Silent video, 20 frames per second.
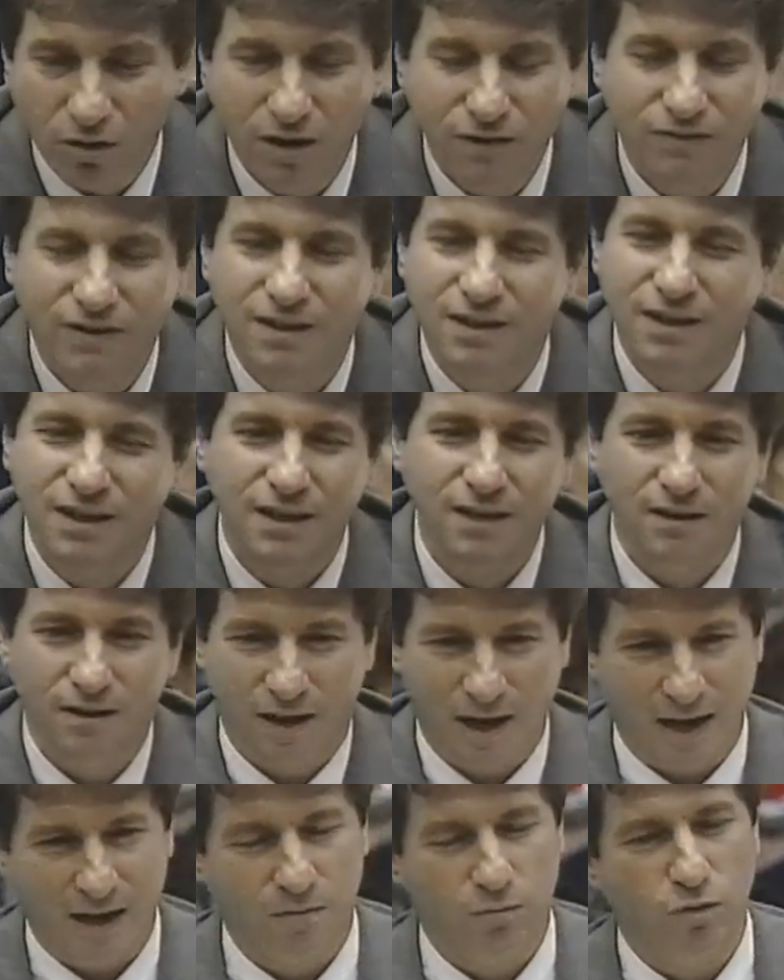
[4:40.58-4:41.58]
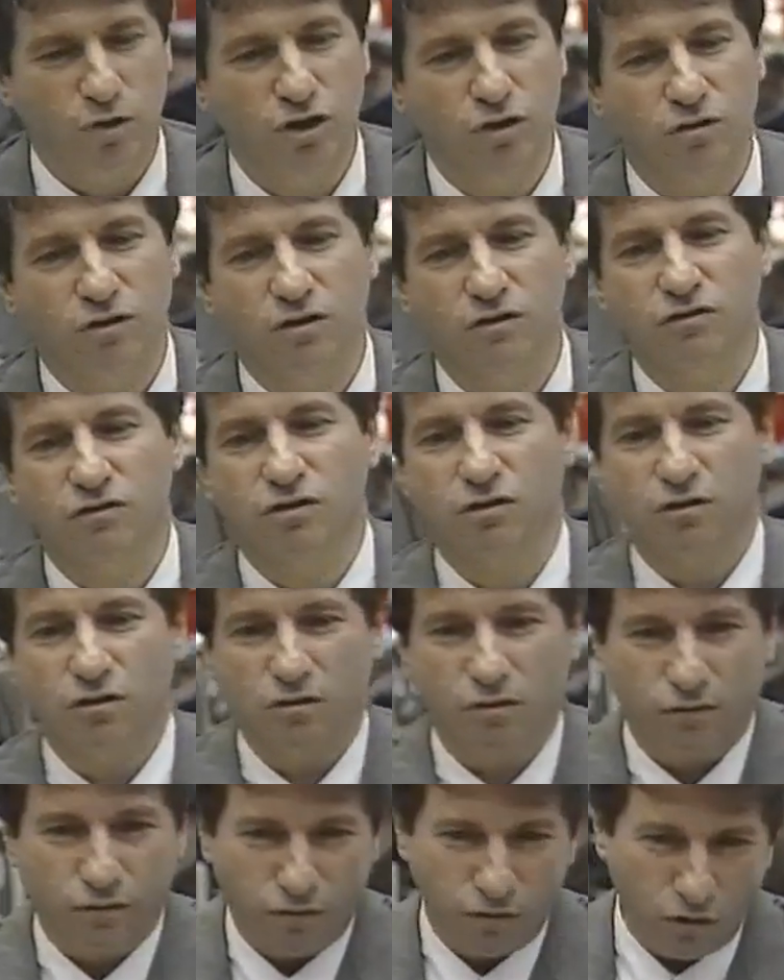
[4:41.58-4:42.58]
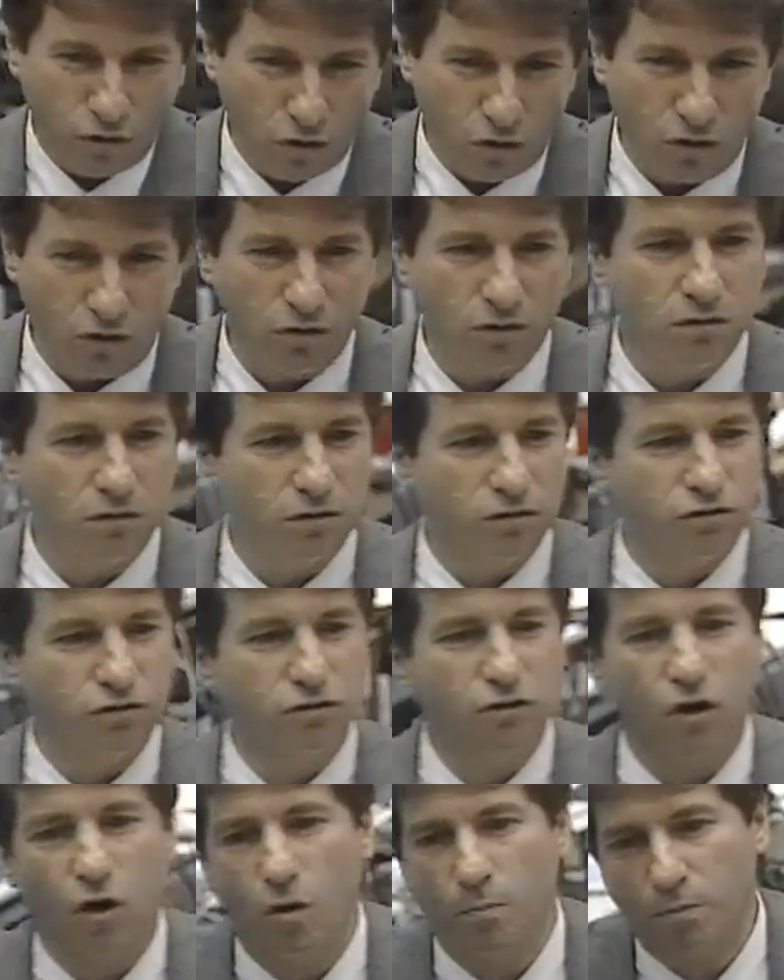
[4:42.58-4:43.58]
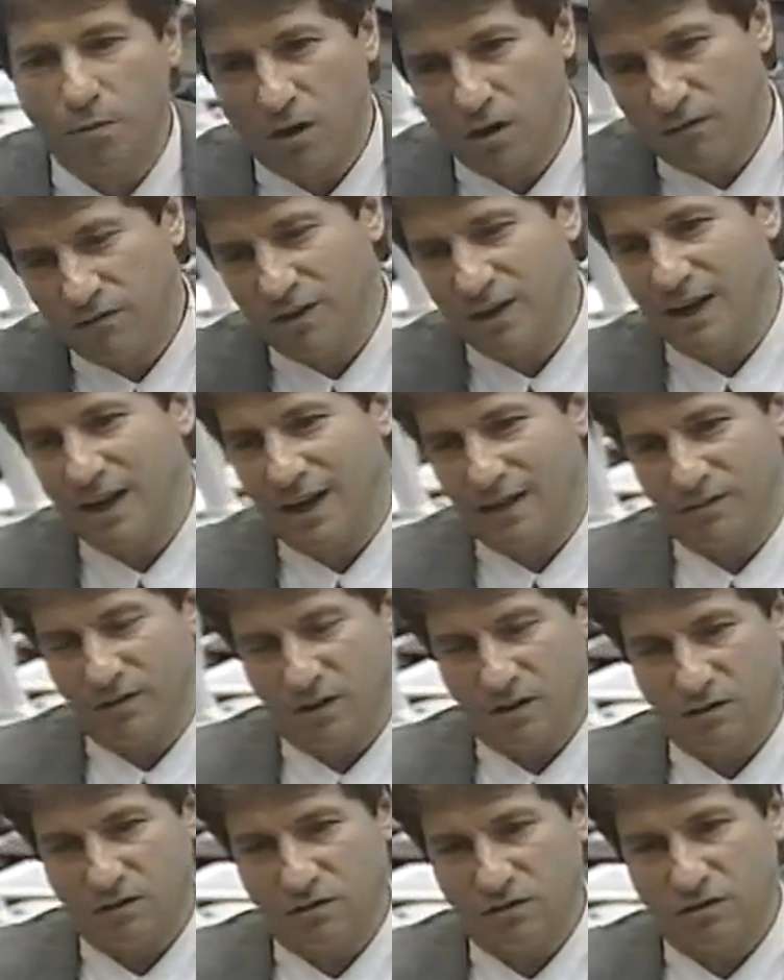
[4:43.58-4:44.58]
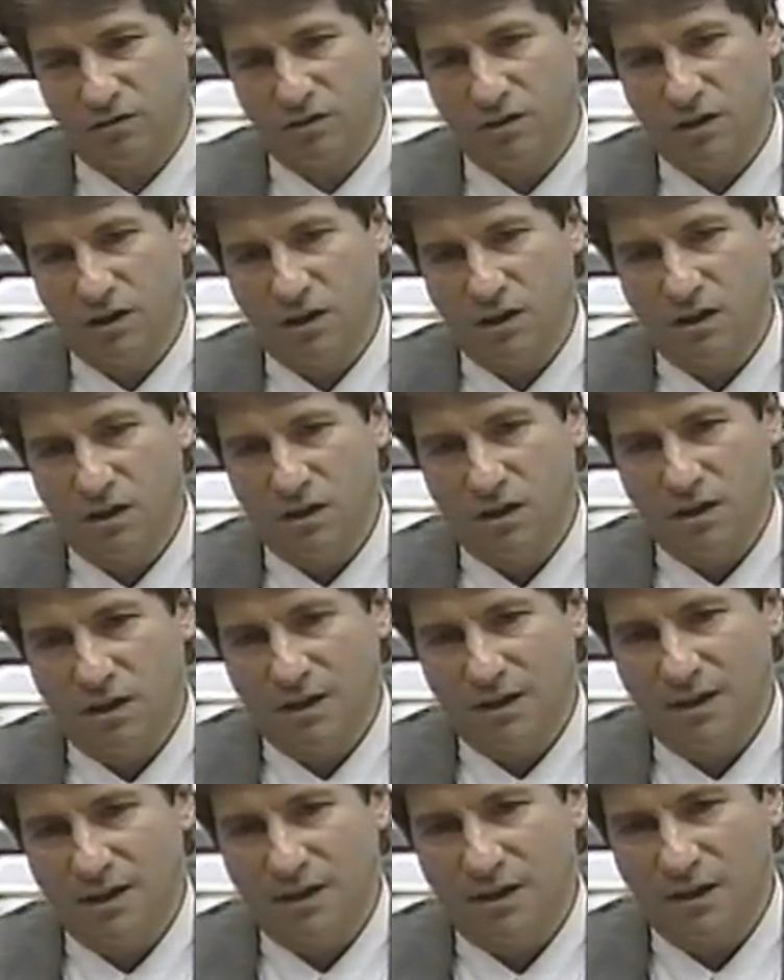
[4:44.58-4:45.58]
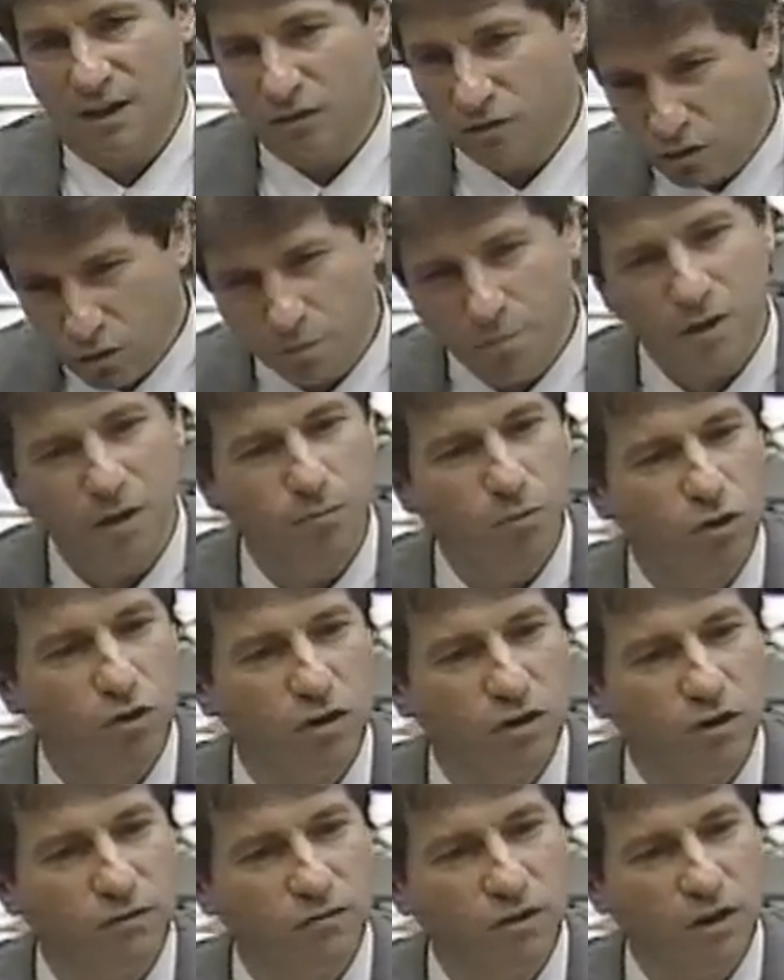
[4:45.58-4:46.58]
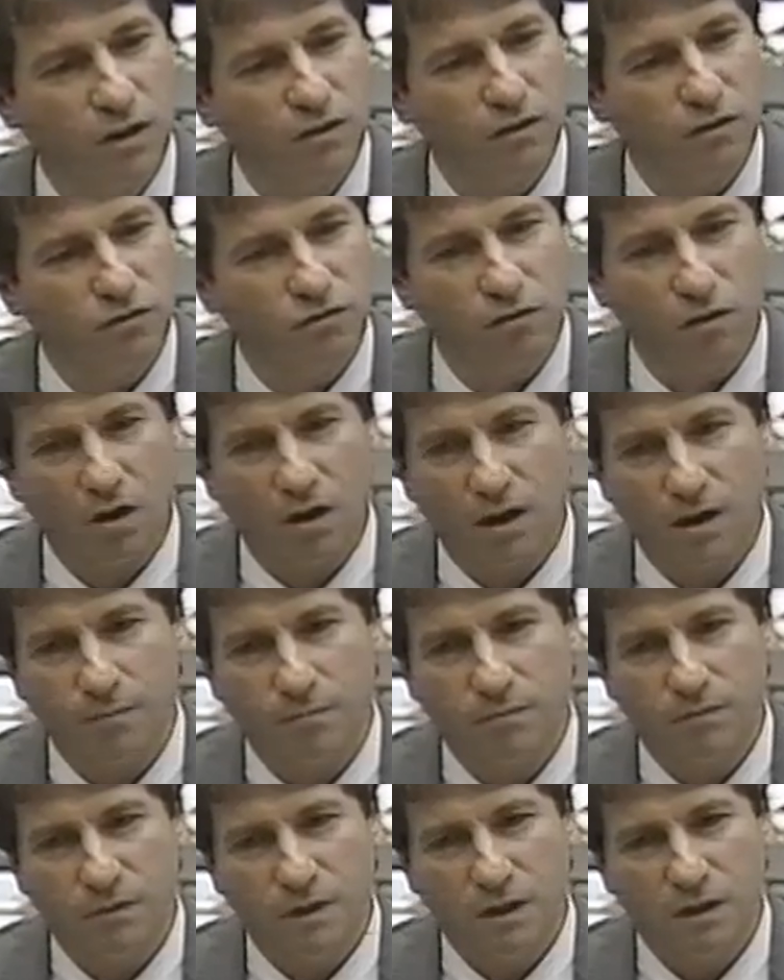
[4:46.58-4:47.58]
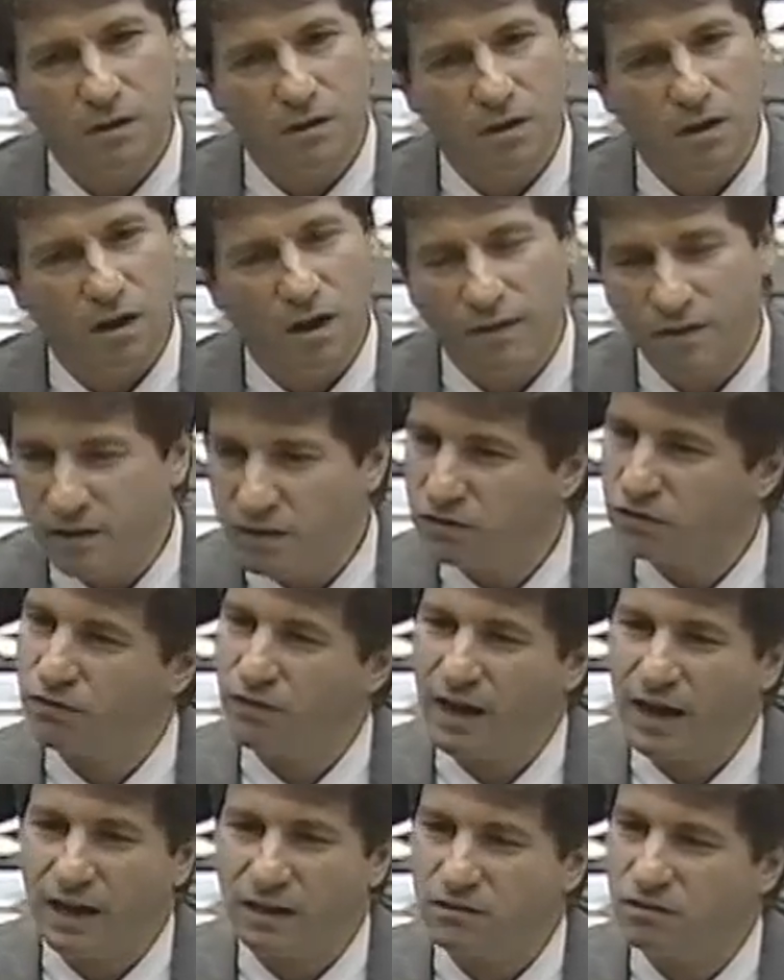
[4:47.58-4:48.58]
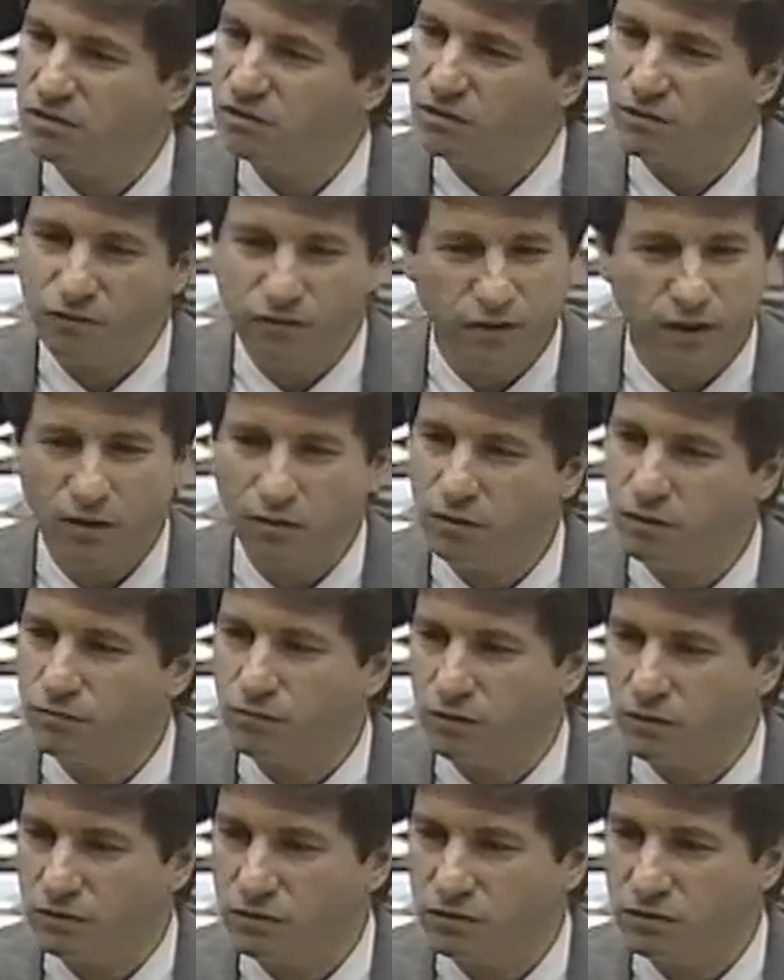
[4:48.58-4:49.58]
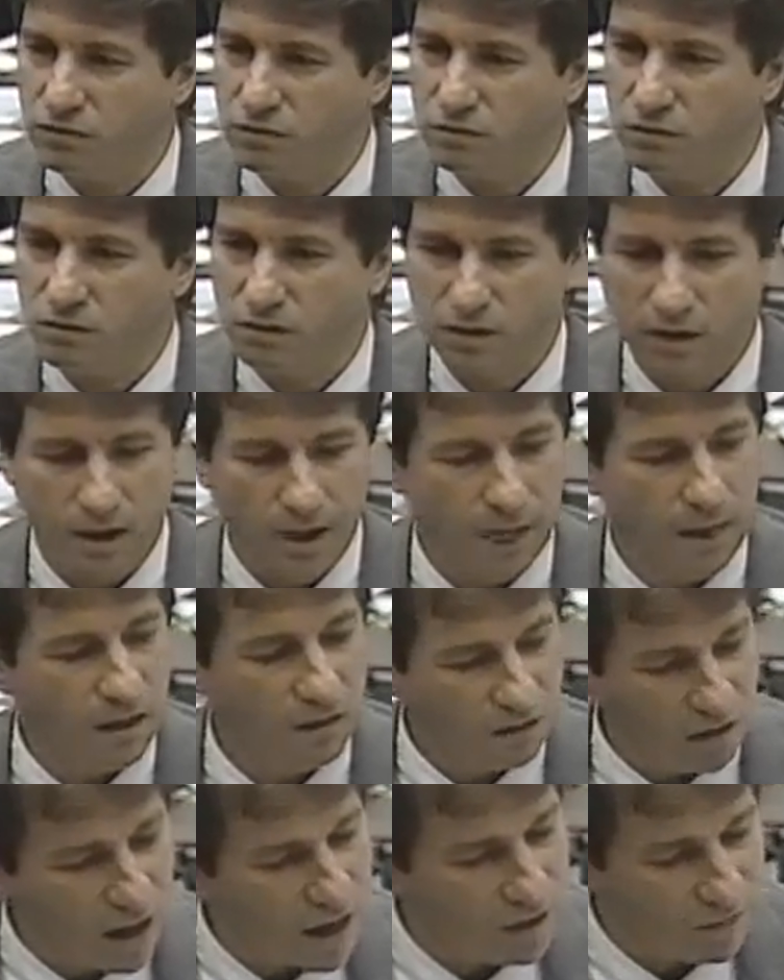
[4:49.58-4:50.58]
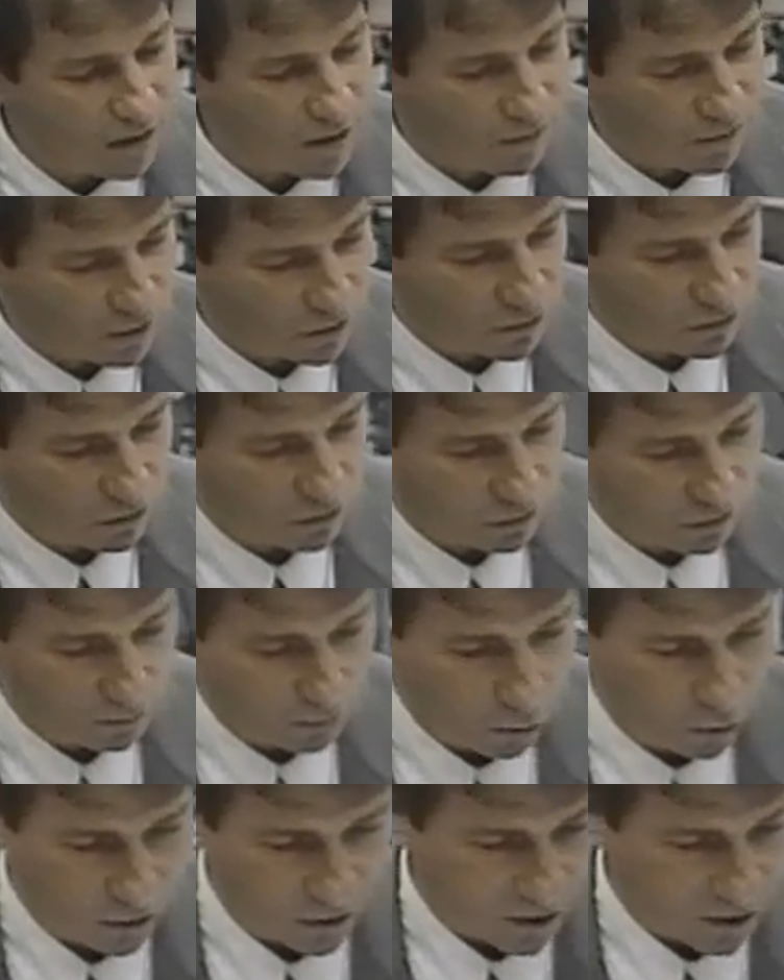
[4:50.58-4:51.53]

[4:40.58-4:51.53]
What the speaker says: even need that when you consider the full scope of the evidence that two people could have done this crime on these facts is a fair inference. A lot of evidence to support